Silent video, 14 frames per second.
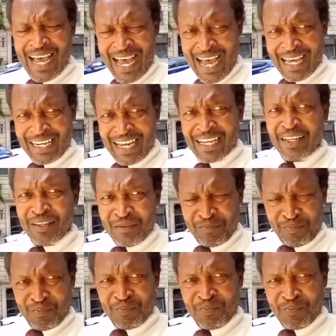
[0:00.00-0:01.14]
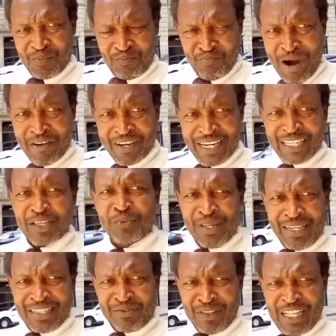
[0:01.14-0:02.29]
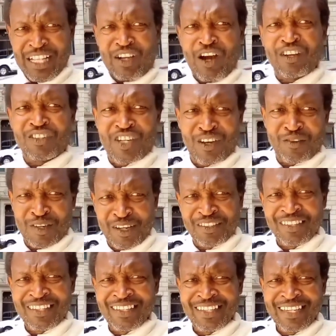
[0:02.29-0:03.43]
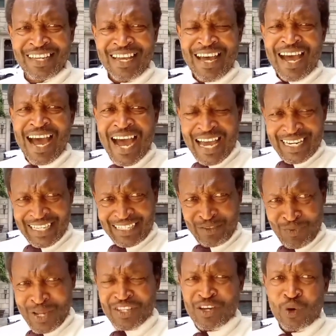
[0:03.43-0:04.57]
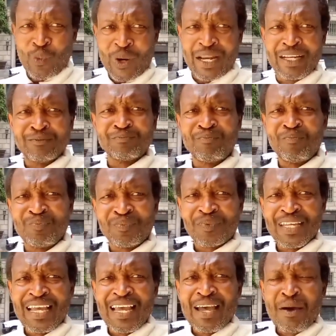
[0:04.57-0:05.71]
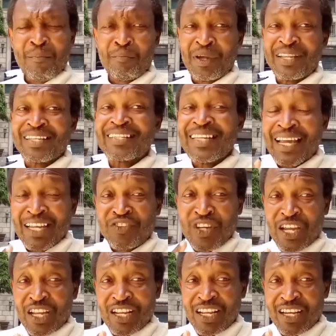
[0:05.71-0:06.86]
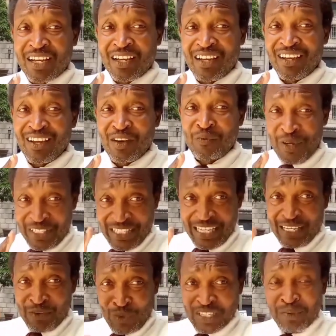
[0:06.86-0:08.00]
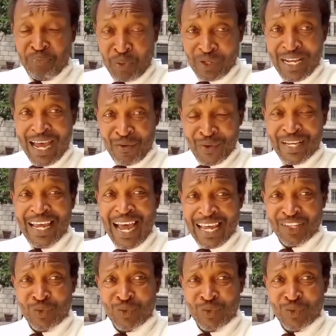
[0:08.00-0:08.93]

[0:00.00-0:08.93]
and I marinated with this little concoction, and it went down well. But the second chicken leg, which they add